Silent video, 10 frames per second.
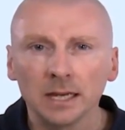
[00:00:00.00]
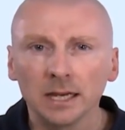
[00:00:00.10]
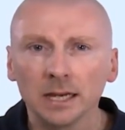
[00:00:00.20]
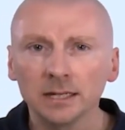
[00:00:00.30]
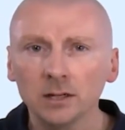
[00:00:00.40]

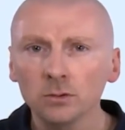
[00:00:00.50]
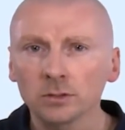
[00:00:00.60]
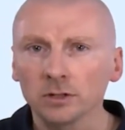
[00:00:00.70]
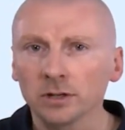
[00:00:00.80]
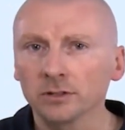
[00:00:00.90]
Analog
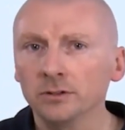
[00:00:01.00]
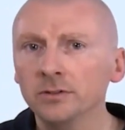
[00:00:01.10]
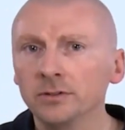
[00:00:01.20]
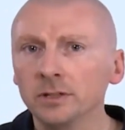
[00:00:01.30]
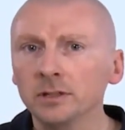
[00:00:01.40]

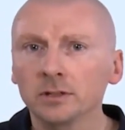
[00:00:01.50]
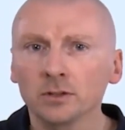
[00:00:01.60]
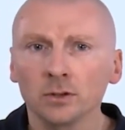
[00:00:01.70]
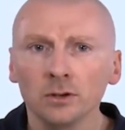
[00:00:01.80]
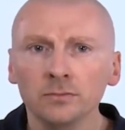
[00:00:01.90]
characteristic
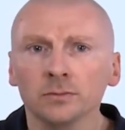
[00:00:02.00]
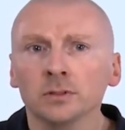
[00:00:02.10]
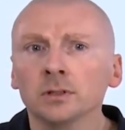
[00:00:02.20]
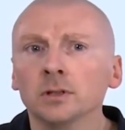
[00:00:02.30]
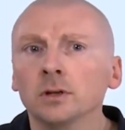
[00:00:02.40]
curve
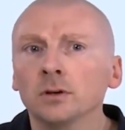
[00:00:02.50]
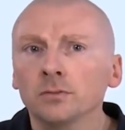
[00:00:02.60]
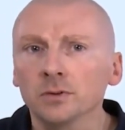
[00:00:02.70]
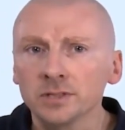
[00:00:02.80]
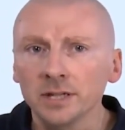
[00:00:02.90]

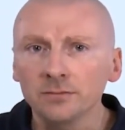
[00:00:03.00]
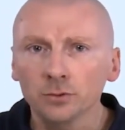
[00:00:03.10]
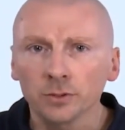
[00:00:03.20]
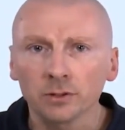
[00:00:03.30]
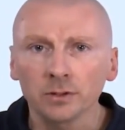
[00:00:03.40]
for safe
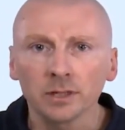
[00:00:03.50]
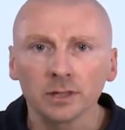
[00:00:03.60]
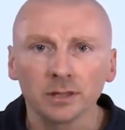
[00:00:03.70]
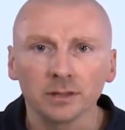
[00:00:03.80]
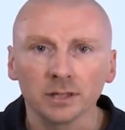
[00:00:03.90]
triggering
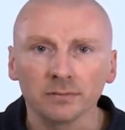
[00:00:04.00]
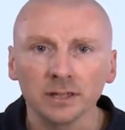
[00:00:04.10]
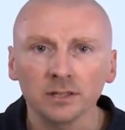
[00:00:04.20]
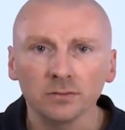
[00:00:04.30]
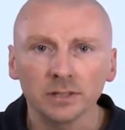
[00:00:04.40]
in the event
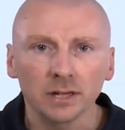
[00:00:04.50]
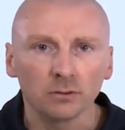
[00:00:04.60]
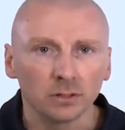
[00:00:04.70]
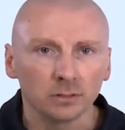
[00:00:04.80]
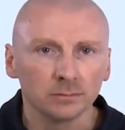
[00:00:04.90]
of an error.